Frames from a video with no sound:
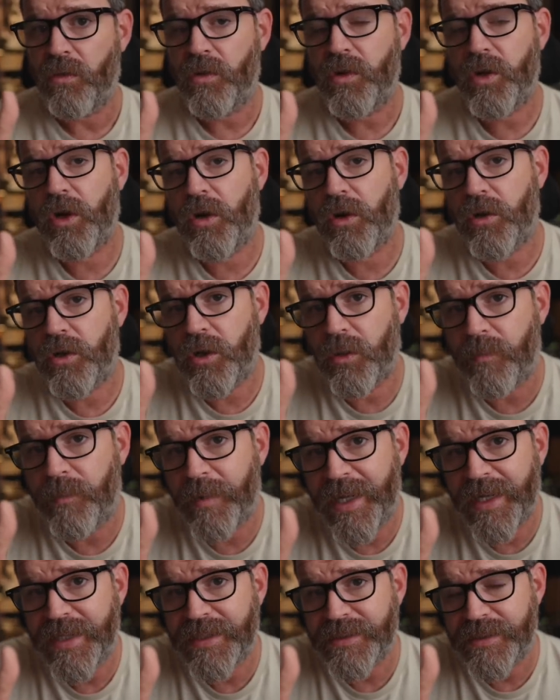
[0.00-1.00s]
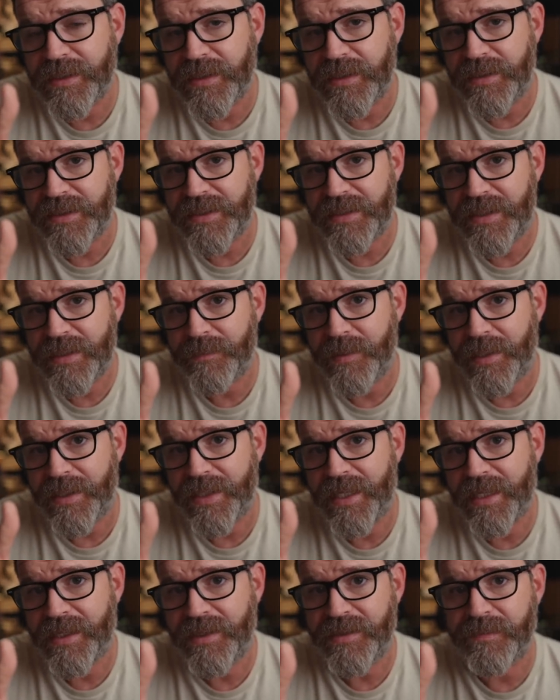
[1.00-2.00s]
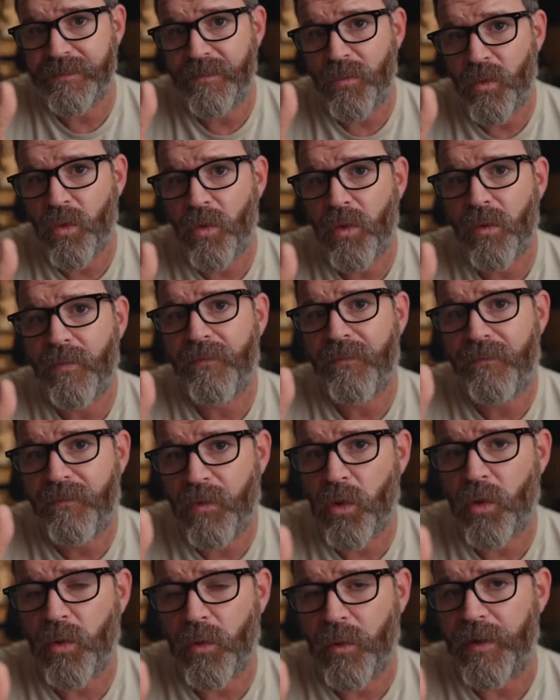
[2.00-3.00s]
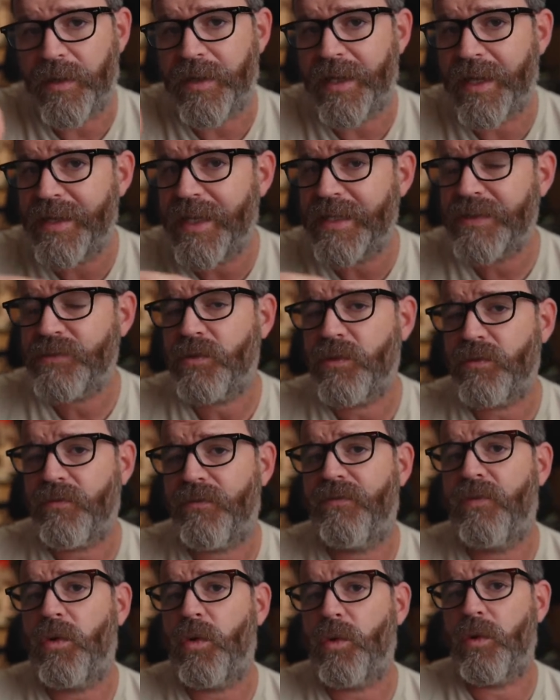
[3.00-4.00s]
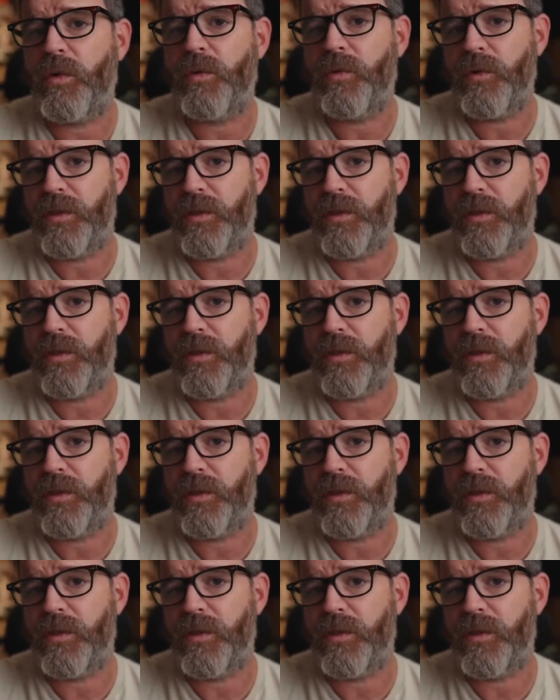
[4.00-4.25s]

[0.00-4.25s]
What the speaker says: Kurt Cobain is going to seem like he is more forward. And that's what forward